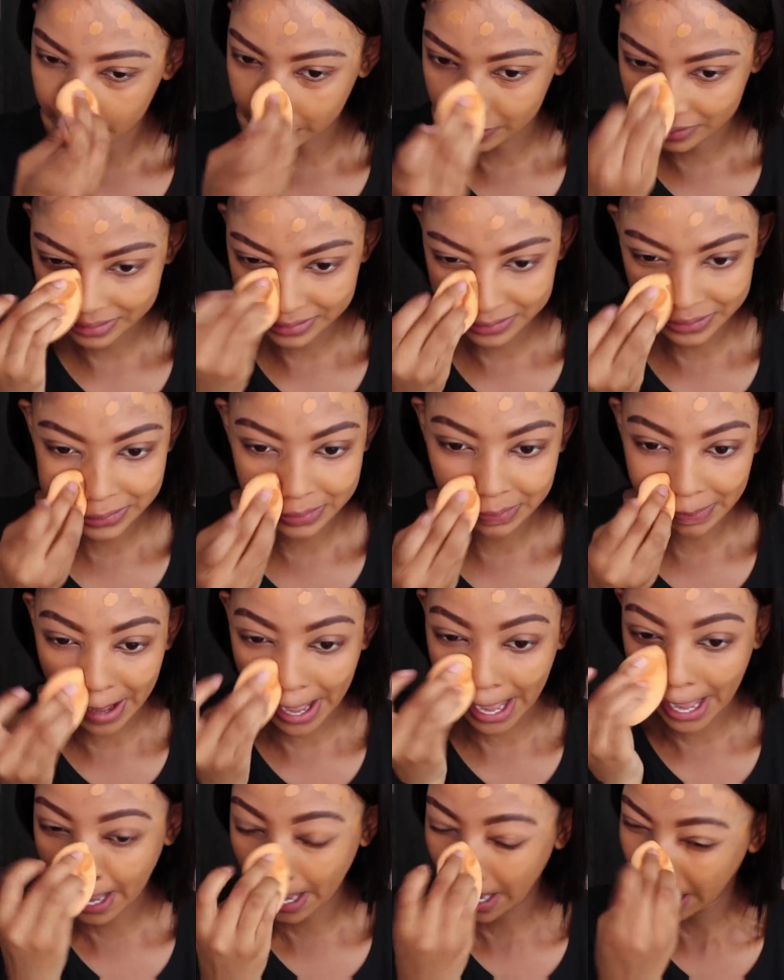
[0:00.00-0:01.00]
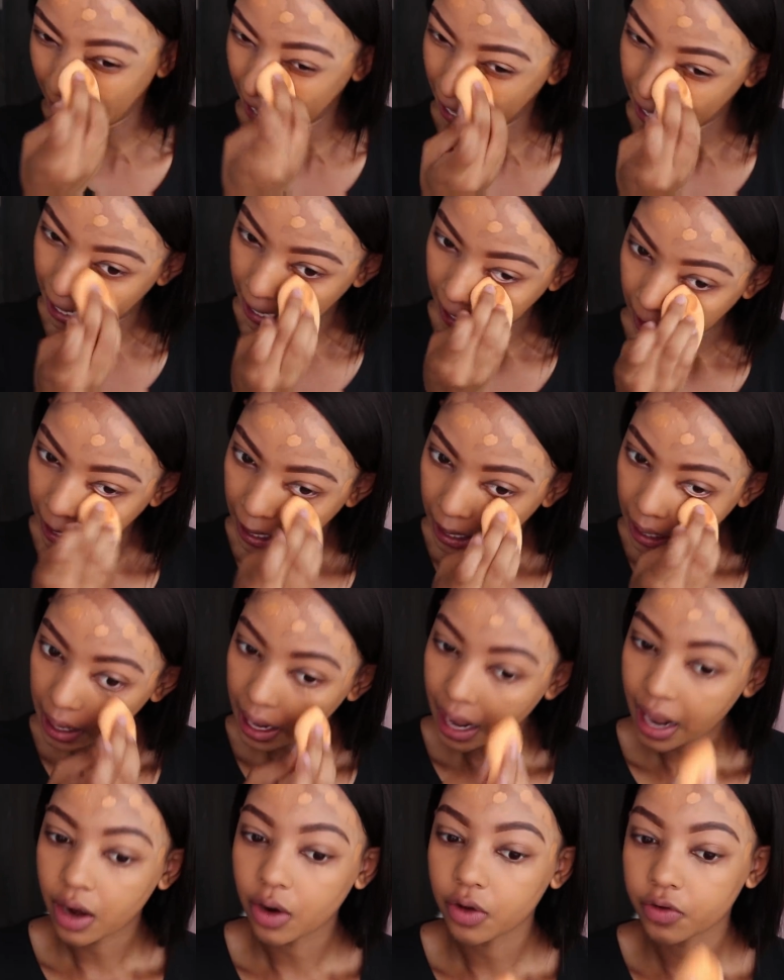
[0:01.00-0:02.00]
use my
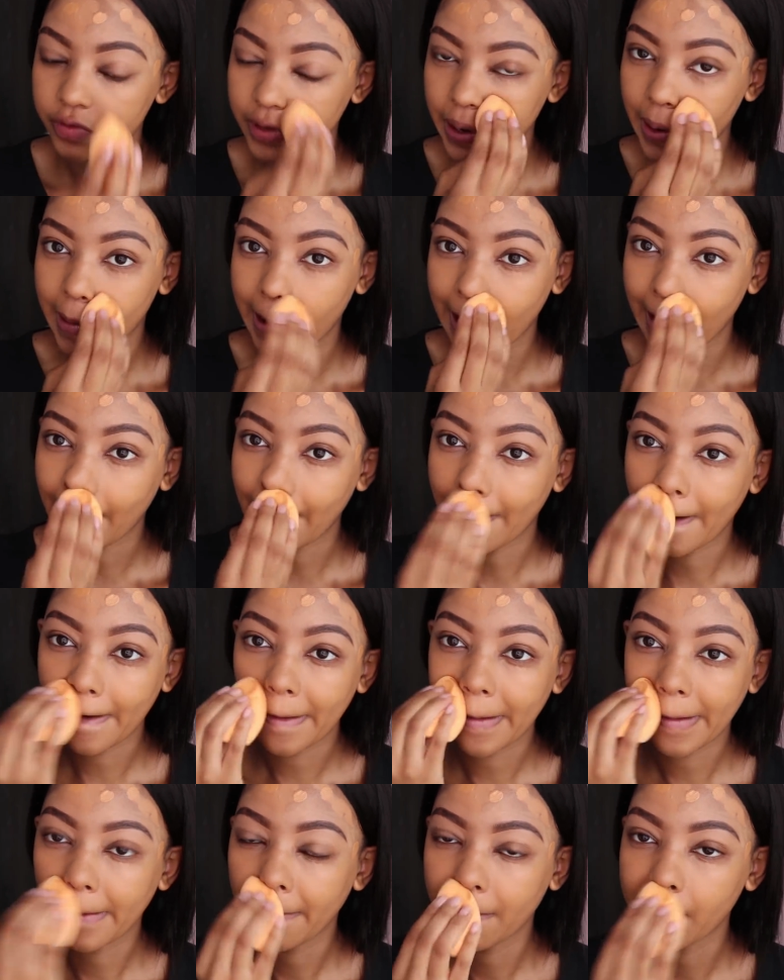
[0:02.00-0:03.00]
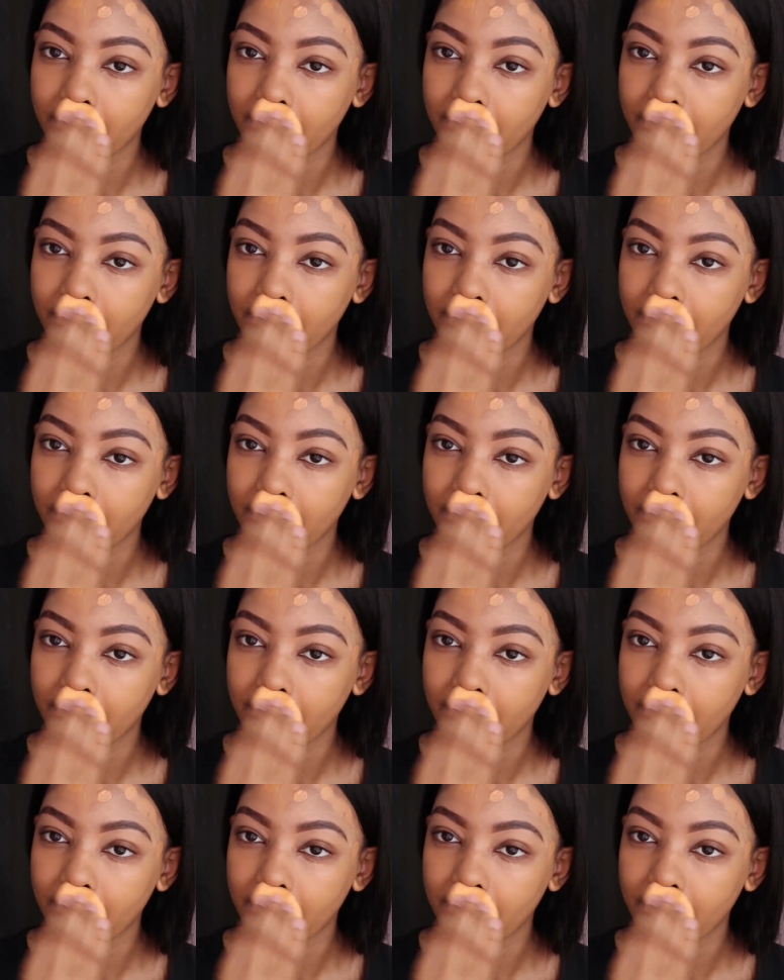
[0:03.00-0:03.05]
aloe vera